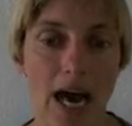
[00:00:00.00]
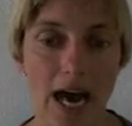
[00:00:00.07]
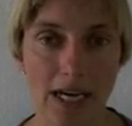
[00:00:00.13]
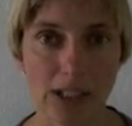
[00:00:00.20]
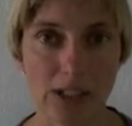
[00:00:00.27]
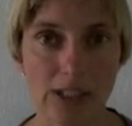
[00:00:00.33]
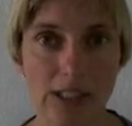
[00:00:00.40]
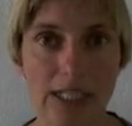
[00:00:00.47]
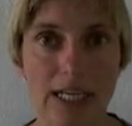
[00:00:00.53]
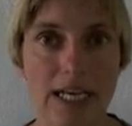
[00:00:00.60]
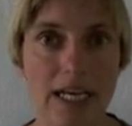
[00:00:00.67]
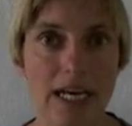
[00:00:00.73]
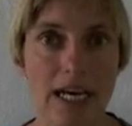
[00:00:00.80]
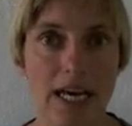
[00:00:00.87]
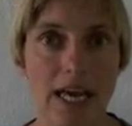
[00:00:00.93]

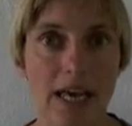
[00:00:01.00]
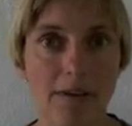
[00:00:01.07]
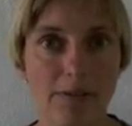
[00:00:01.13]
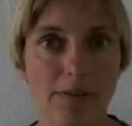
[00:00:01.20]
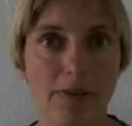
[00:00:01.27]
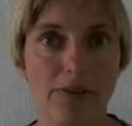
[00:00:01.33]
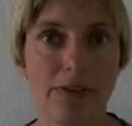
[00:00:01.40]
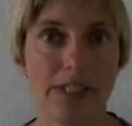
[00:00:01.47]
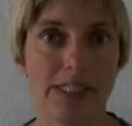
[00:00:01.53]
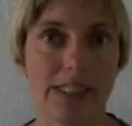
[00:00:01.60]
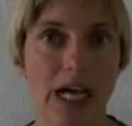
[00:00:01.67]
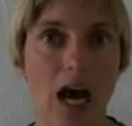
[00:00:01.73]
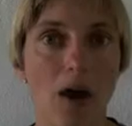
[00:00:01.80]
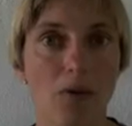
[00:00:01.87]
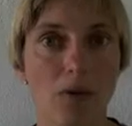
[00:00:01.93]
actually
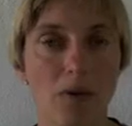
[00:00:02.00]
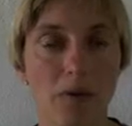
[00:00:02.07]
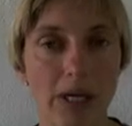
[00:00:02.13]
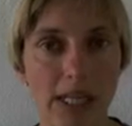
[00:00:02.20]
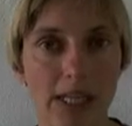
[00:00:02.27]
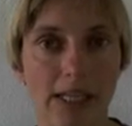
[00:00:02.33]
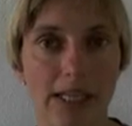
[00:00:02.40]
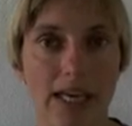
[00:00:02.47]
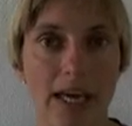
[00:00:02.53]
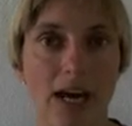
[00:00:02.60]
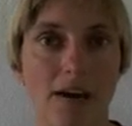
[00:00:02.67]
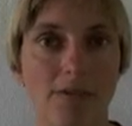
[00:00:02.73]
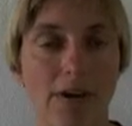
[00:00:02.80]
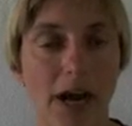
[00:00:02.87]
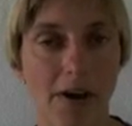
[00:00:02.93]
influence how quickly
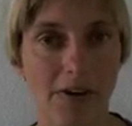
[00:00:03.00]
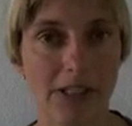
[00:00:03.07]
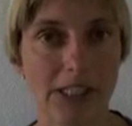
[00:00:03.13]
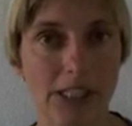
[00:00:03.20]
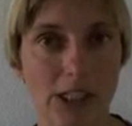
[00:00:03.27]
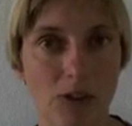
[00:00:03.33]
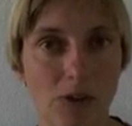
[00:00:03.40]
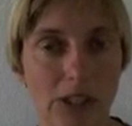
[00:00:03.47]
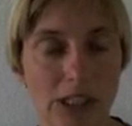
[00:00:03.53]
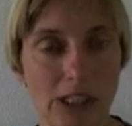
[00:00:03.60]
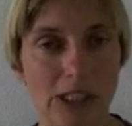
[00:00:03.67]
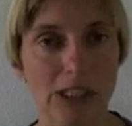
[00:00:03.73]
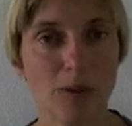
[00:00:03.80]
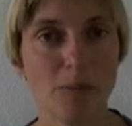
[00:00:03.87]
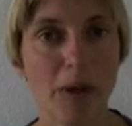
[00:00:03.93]
a virus is going
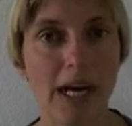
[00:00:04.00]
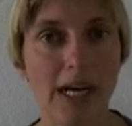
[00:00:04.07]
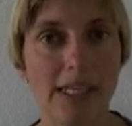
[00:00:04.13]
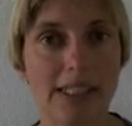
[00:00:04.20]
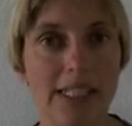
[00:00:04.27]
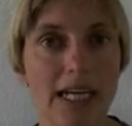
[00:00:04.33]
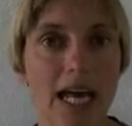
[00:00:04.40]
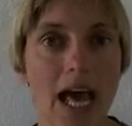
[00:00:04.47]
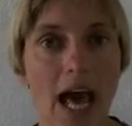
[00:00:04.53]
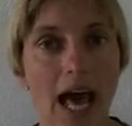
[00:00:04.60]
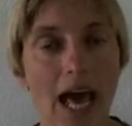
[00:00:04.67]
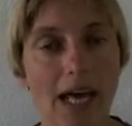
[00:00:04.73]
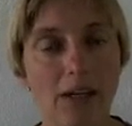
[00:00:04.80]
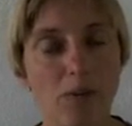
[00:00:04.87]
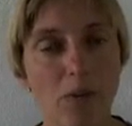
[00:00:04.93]
to spread,
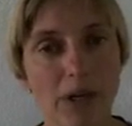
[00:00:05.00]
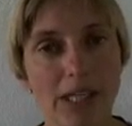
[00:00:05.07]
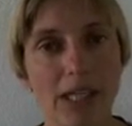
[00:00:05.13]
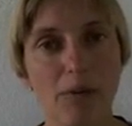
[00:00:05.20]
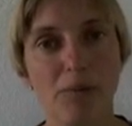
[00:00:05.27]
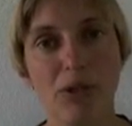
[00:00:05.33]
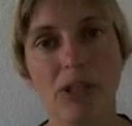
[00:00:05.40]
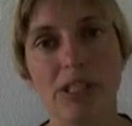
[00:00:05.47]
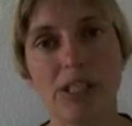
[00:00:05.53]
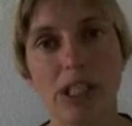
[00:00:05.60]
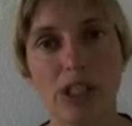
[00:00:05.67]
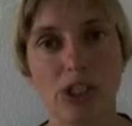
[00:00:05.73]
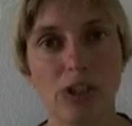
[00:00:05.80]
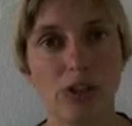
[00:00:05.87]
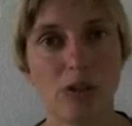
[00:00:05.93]
and what
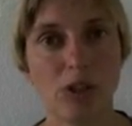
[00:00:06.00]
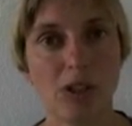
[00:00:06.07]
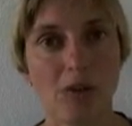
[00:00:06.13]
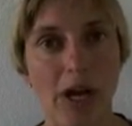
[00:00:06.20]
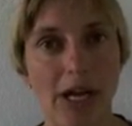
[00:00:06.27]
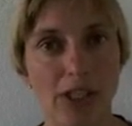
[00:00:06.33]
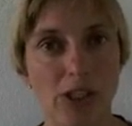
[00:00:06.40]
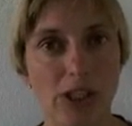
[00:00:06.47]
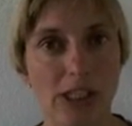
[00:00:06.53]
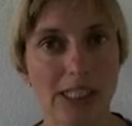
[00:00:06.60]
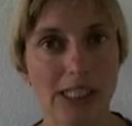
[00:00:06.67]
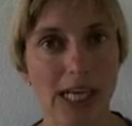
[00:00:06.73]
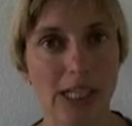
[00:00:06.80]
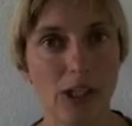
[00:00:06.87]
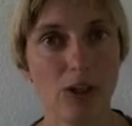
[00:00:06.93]
immunization
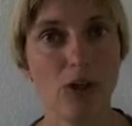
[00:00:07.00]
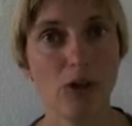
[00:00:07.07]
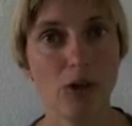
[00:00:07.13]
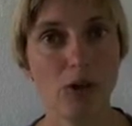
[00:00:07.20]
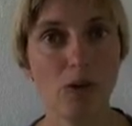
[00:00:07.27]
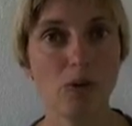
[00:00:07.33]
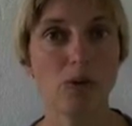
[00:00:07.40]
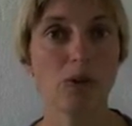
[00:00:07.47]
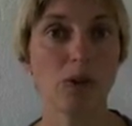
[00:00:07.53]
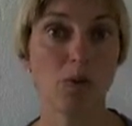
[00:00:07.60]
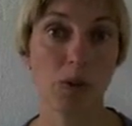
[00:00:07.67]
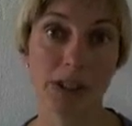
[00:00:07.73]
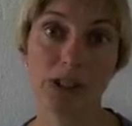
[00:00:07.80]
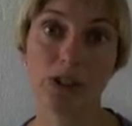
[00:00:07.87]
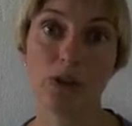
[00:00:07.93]
strategies can you
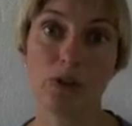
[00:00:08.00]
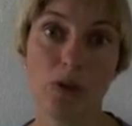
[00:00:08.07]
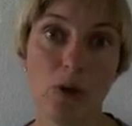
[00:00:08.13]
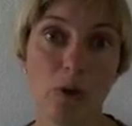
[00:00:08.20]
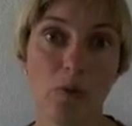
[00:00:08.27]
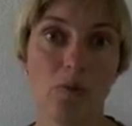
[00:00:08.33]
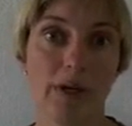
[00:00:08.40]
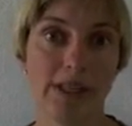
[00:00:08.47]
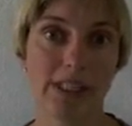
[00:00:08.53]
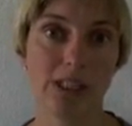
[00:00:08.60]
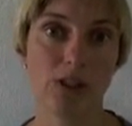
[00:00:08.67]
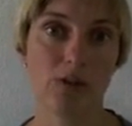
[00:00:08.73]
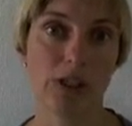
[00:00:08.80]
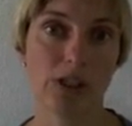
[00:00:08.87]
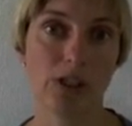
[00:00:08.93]
use once you know what the
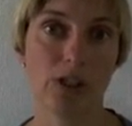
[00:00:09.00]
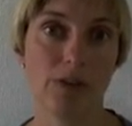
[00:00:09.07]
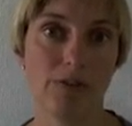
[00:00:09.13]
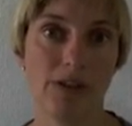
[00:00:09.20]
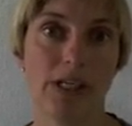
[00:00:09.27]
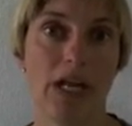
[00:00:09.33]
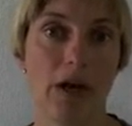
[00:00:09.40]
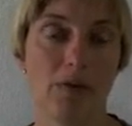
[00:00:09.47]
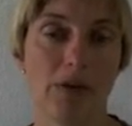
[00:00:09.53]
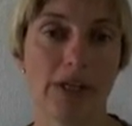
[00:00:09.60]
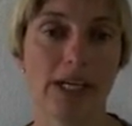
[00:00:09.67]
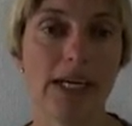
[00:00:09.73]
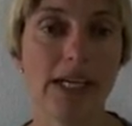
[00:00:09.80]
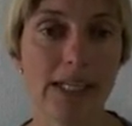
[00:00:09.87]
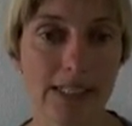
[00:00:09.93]
structure of the
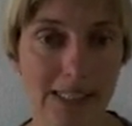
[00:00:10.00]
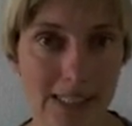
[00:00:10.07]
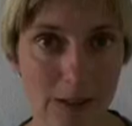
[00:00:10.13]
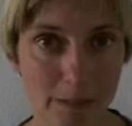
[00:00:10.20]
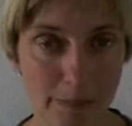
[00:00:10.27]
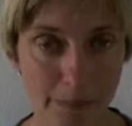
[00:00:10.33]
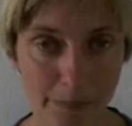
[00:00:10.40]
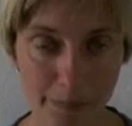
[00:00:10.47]
network is?